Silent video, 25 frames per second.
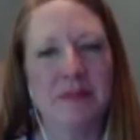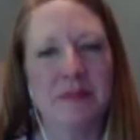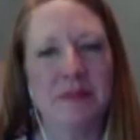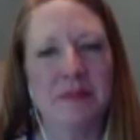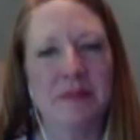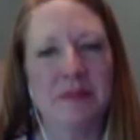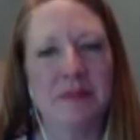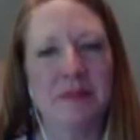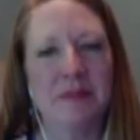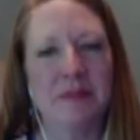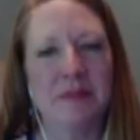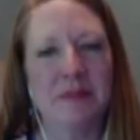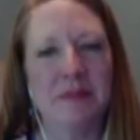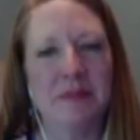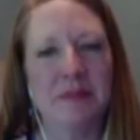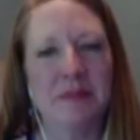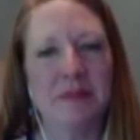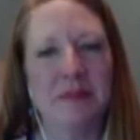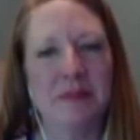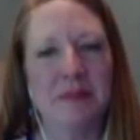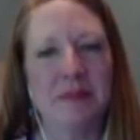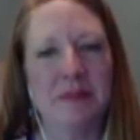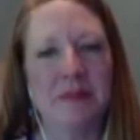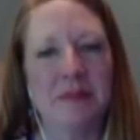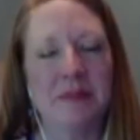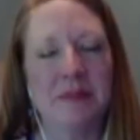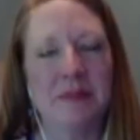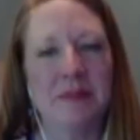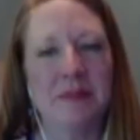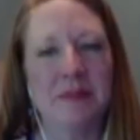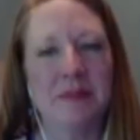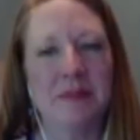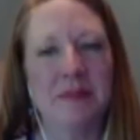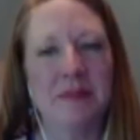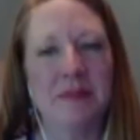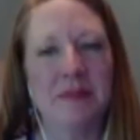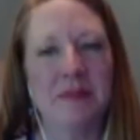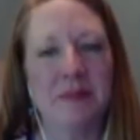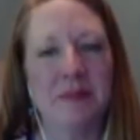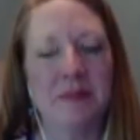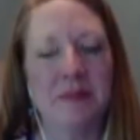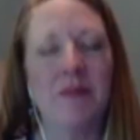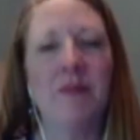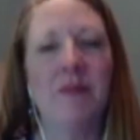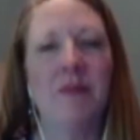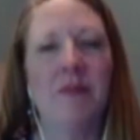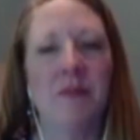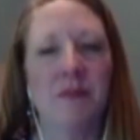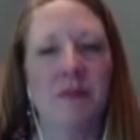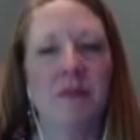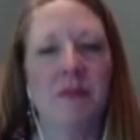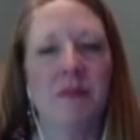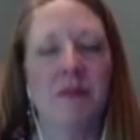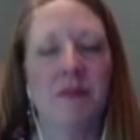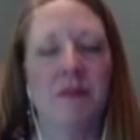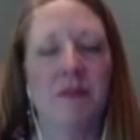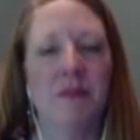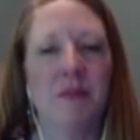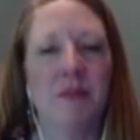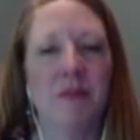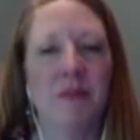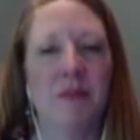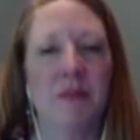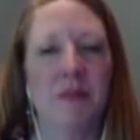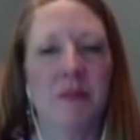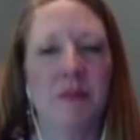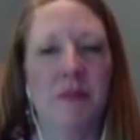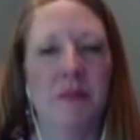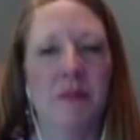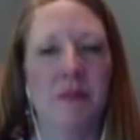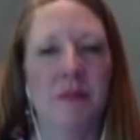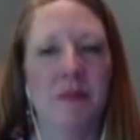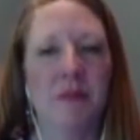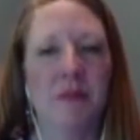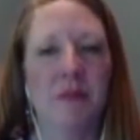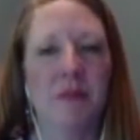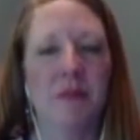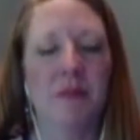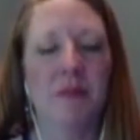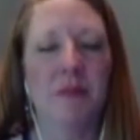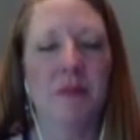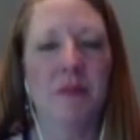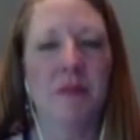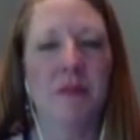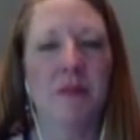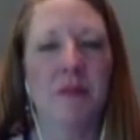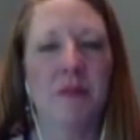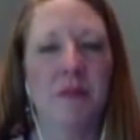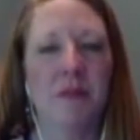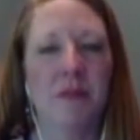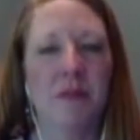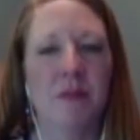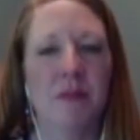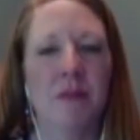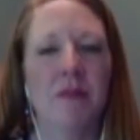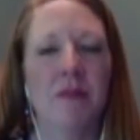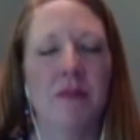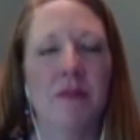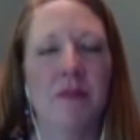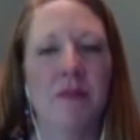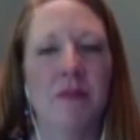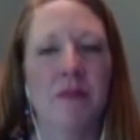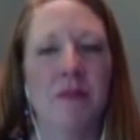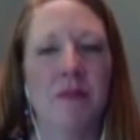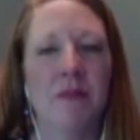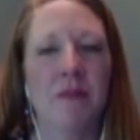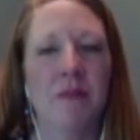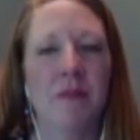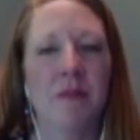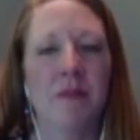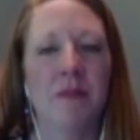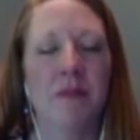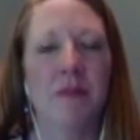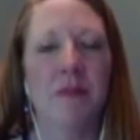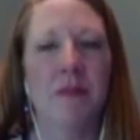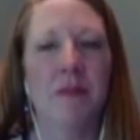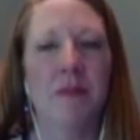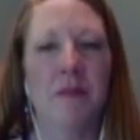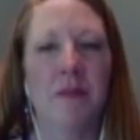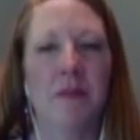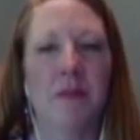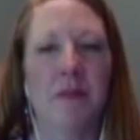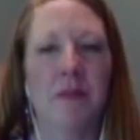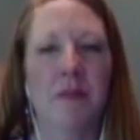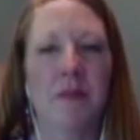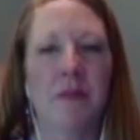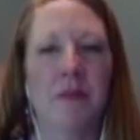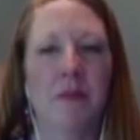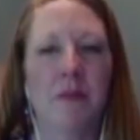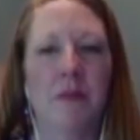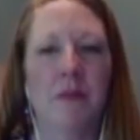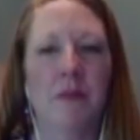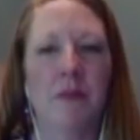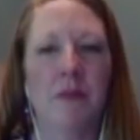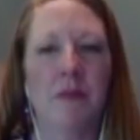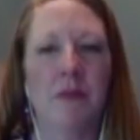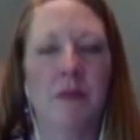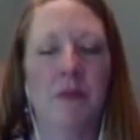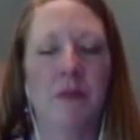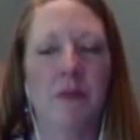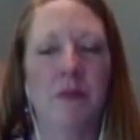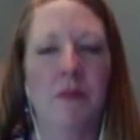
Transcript: No words are spoken by the person on screen.